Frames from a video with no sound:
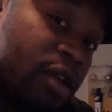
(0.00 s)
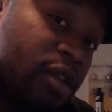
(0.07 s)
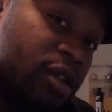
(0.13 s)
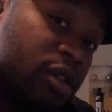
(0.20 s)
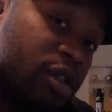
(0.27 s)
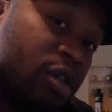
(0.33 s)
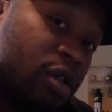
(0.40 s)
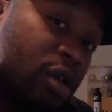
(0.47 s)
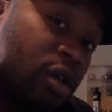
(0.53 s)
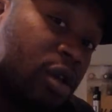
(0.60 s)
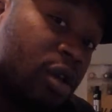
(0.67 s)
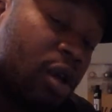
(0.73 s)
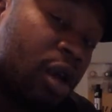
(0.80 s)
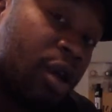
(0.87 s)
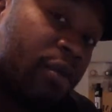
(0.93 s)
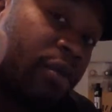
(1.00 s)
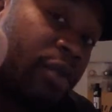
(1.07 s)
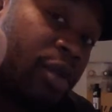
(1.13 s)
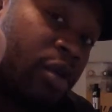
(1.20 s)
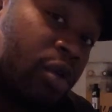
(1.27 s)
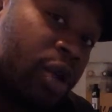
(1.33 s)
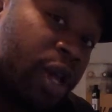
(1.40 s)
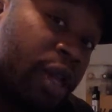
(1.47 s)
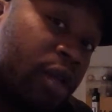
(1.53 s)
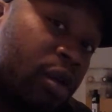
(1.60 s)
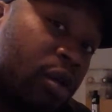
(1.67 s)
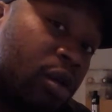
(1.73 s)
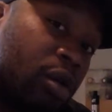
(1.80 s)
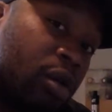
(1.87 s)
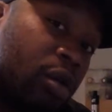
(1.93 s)
So you've got the organic
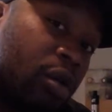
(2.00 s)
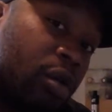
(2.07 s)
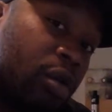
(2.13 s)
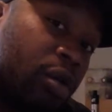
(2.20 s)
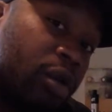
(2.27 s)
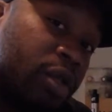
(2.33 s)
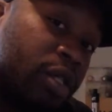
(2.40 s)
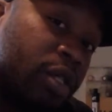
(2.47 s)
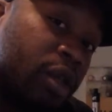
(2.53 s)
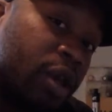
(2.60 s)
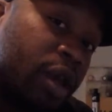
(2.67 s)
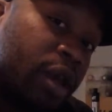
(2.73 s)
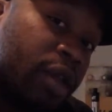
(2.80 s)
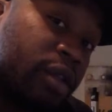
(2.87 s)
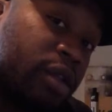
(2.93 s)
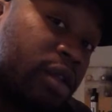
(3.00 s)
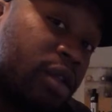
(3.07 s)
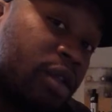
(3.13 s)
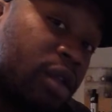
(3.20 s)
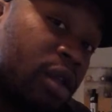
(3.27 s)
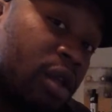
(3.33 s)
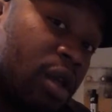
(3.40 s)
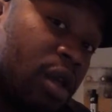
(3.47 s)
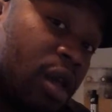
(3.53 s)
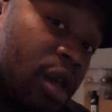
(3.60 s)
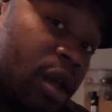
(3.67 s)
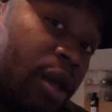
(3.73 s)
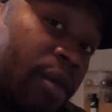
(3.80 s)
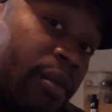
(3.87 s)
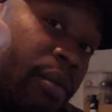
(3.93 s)
cotton coil on the sides,
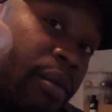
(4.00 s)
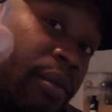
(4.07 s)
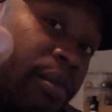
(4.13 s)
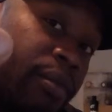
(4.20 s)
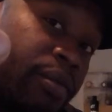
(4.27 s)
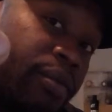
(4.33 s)
and